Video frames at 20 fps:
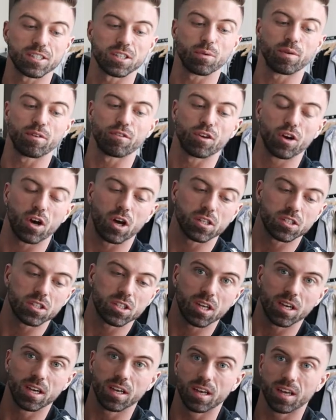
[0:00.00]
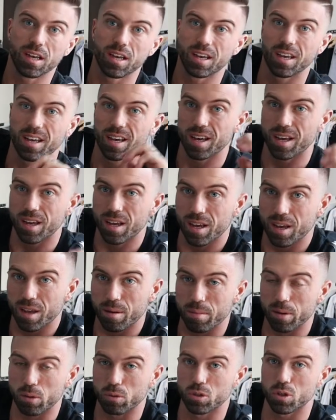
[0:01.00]
So we've got
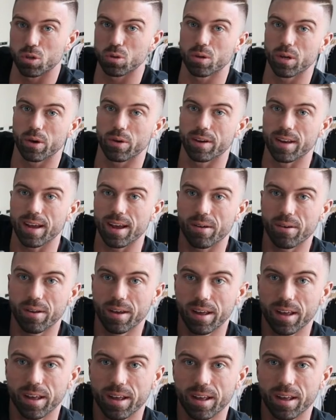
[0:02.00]
meal two going down.